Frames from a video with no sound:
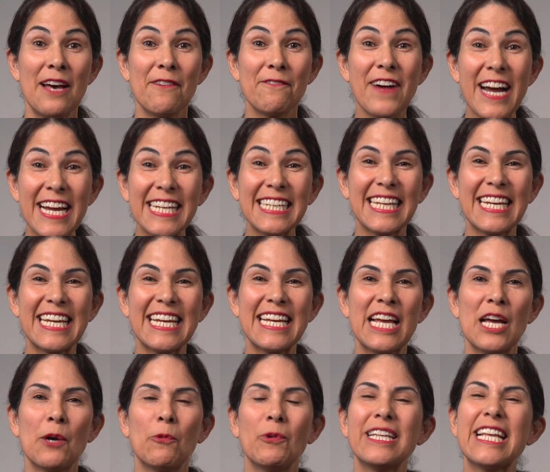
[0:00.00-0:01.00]
Finally,
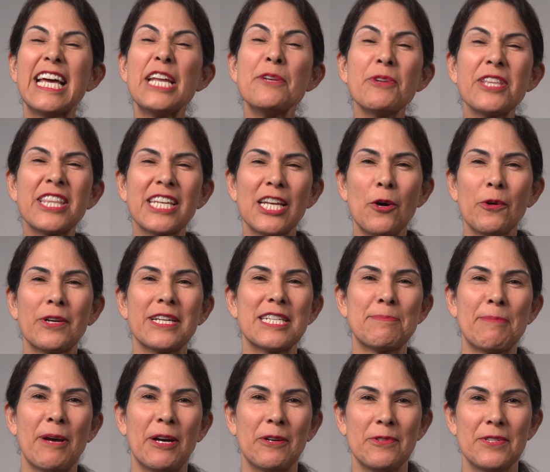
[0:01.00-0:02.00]
we'll end with locust
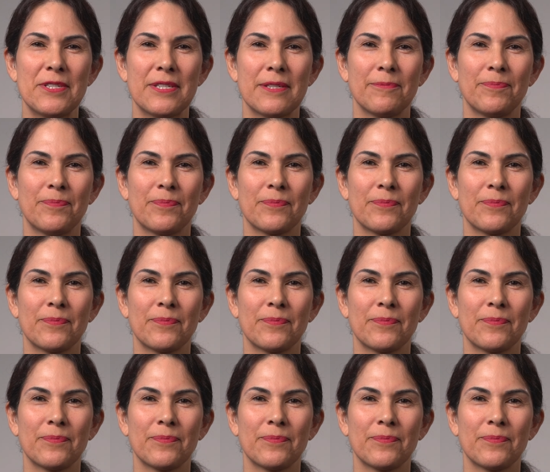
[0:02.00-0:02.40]
pose.